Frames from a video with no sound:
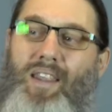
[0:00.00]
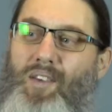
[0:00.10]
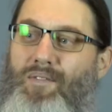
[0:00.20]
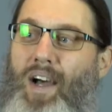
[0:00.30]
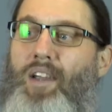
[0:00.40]

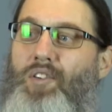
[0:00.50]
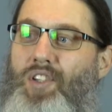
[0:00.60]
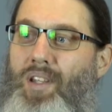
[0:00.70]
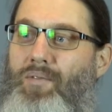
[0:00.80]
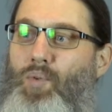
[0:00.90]
the fire
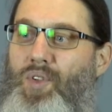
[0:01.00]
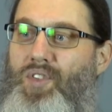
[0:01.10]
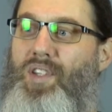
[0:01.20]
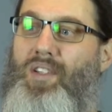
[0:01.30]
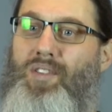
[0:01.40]
chief will
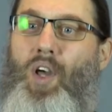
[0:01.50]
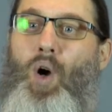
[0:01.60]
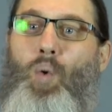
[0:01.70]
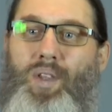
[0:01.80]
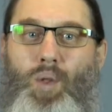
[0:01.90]
still
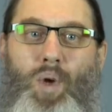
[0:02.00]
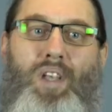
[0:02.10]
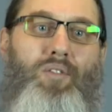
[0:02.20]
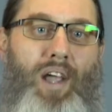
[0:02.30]
know what the wind